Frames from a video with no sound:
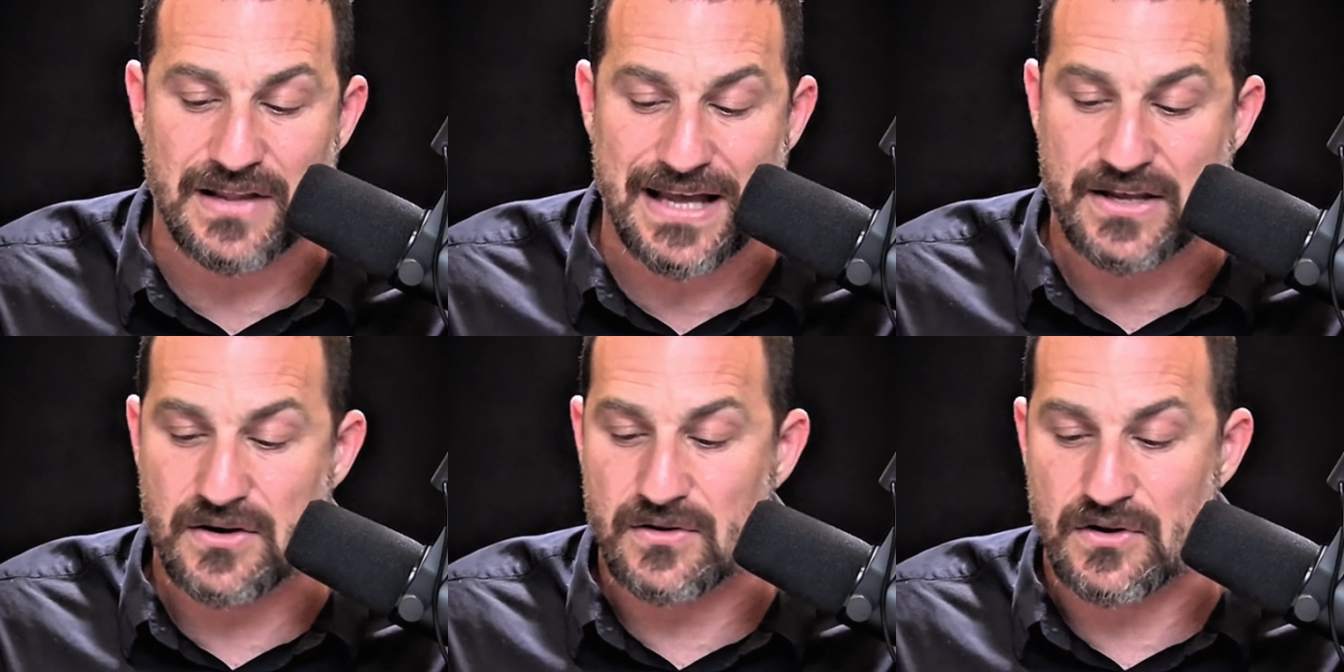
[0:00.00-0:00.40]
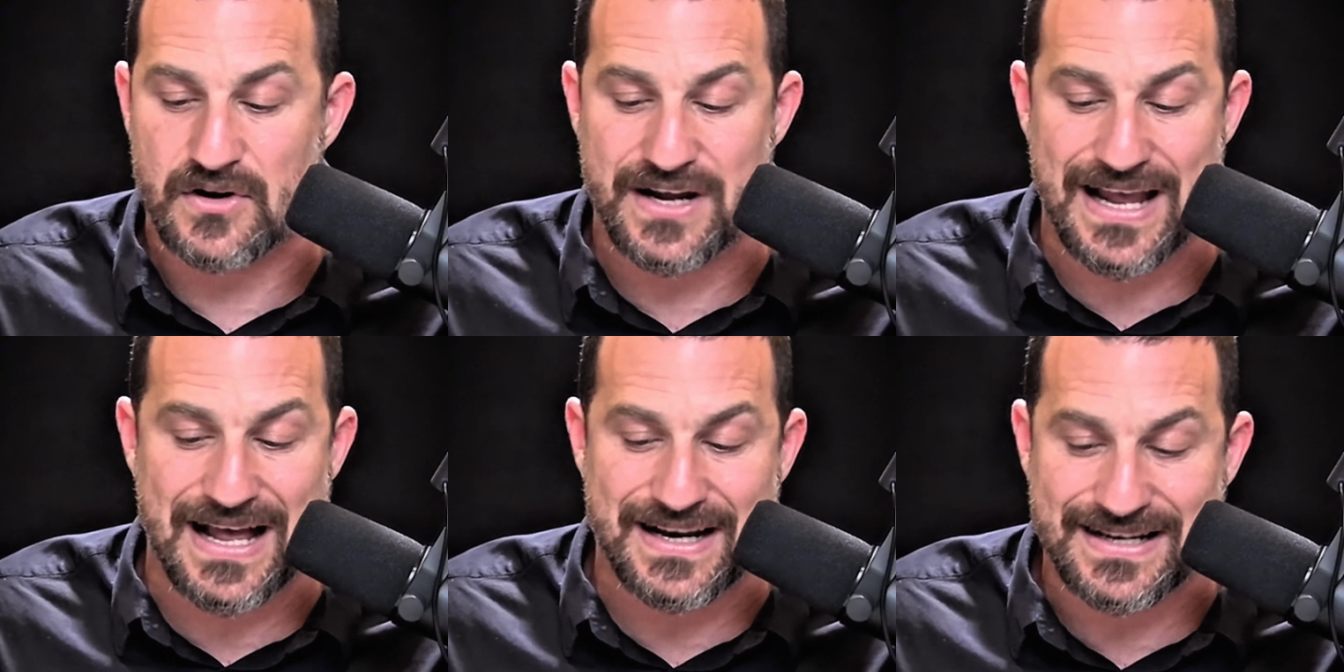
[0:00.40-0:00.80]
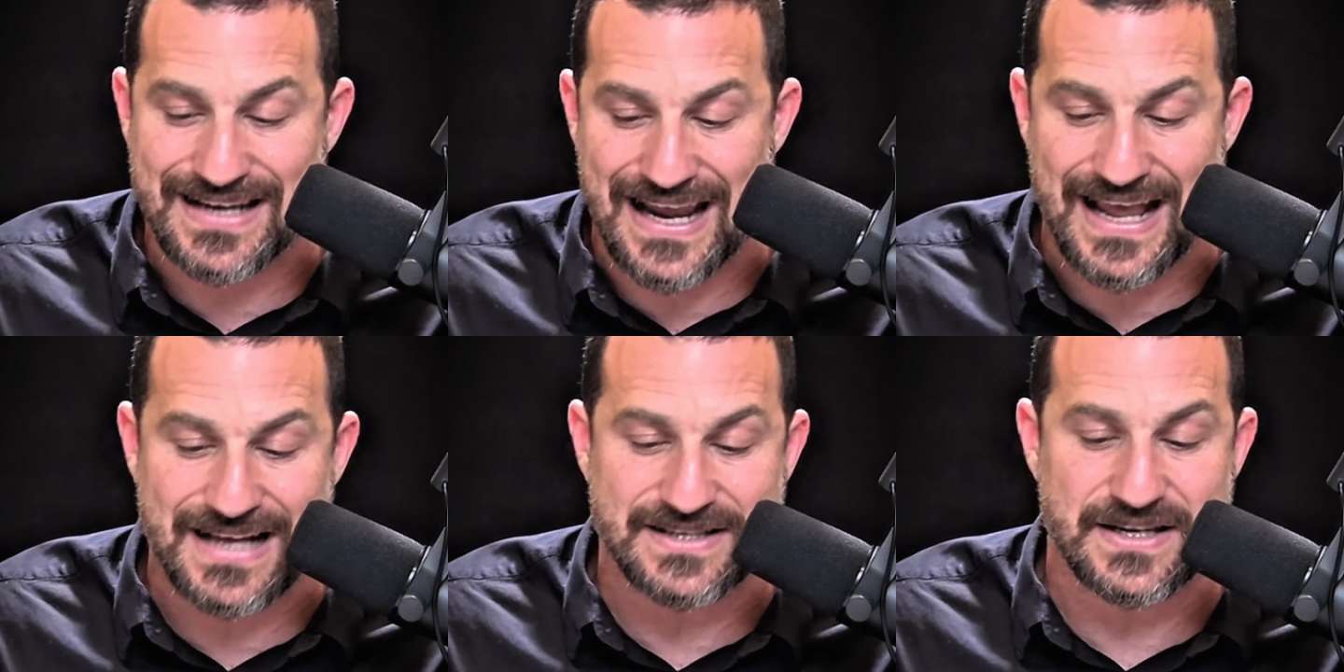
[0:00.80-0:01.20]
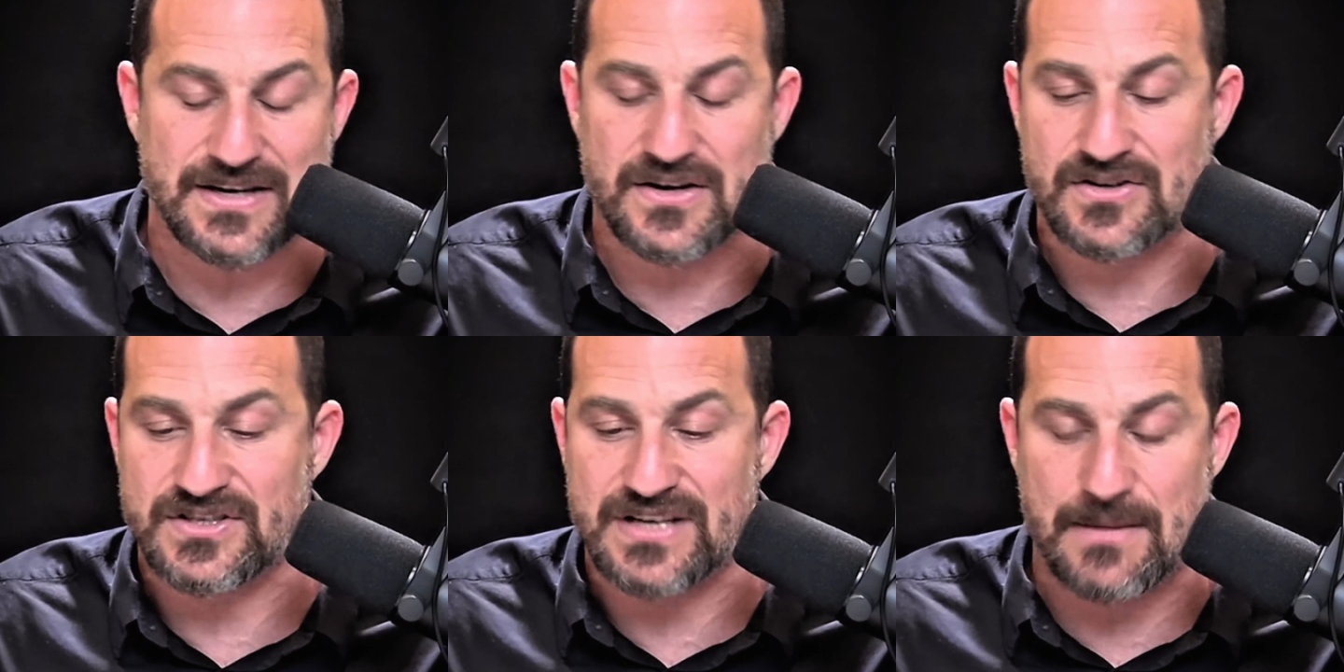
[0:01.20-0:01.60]
like you're learning how to dance and
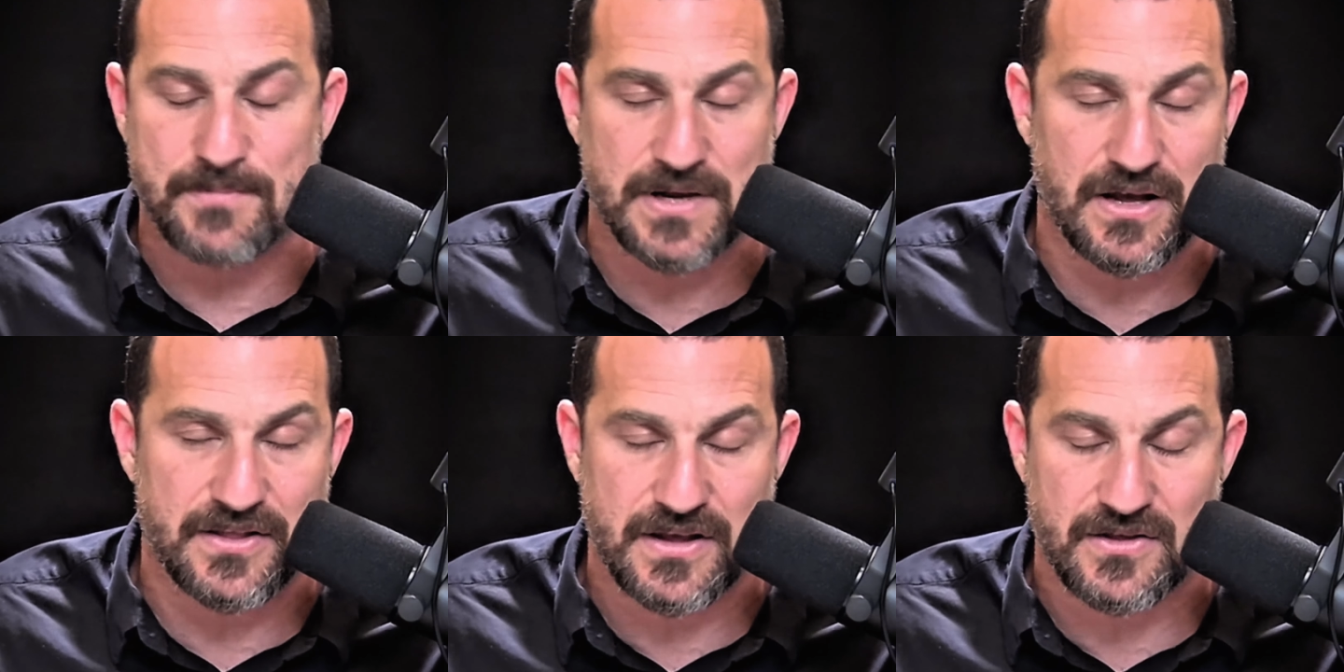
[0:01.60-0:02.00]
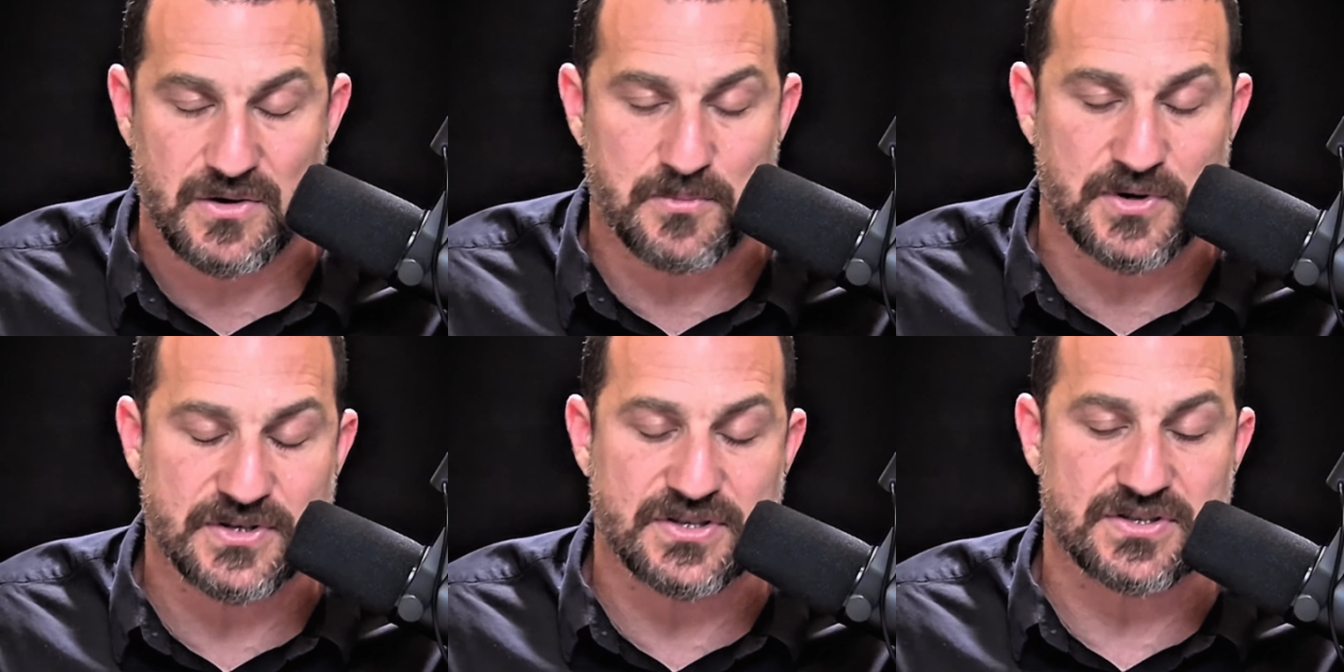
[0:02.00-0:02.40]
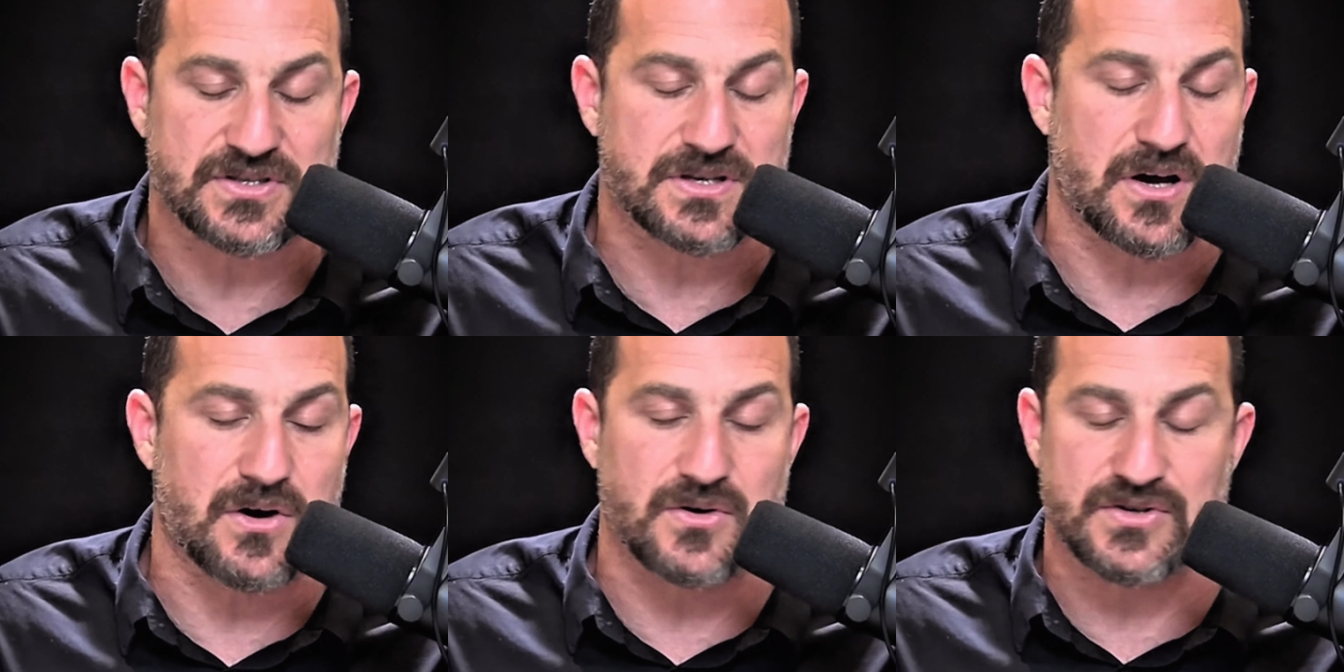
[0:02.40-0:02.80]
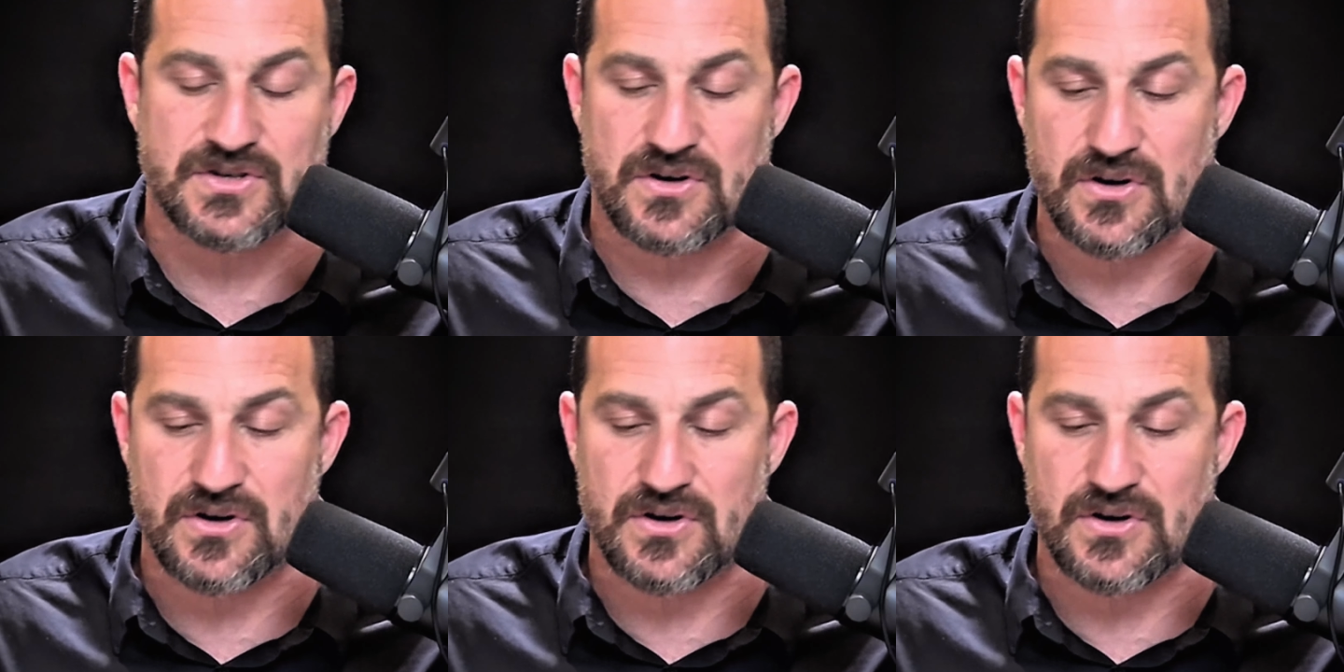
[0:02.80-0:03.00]
you're stepping on the other person's toes,